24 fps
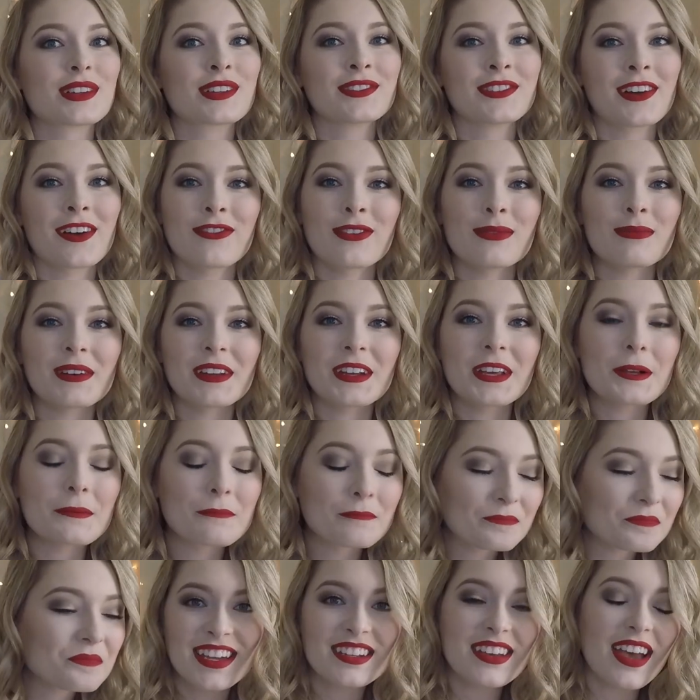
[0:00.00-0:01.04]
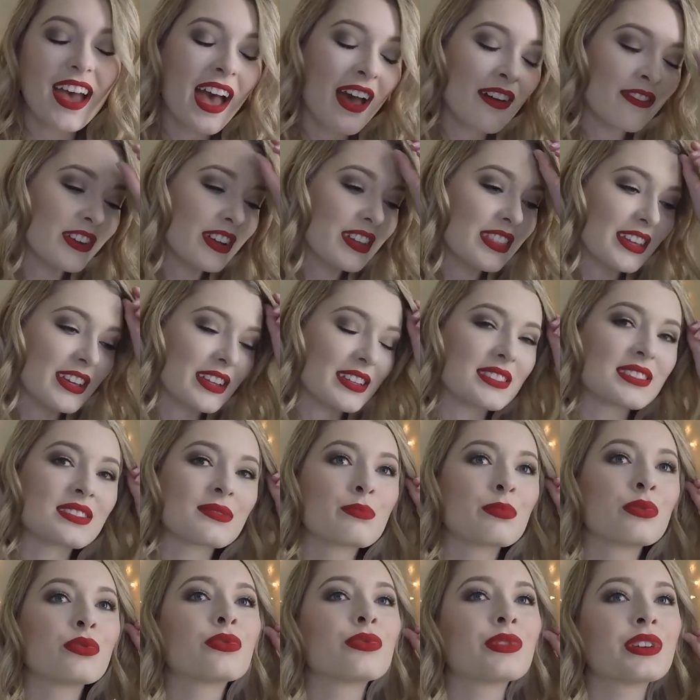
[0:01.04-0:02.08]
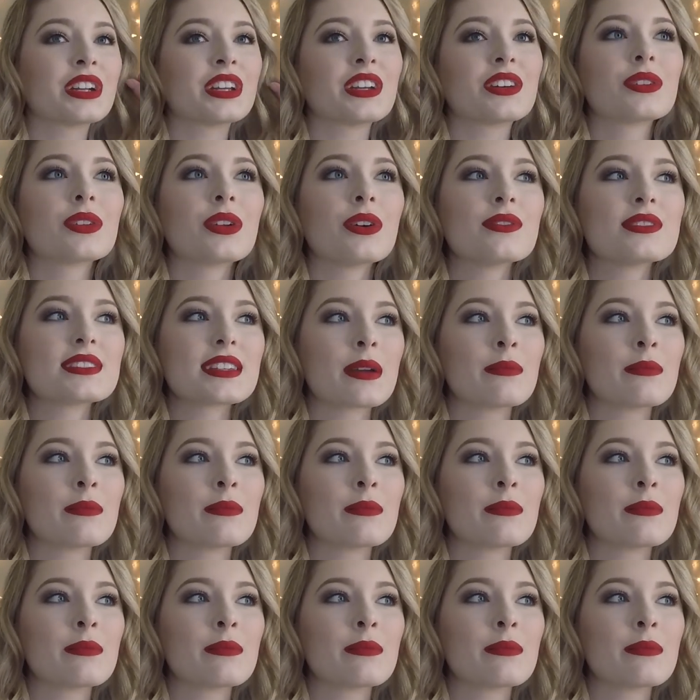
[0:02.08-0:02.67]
for everybody. Everything is pretty close.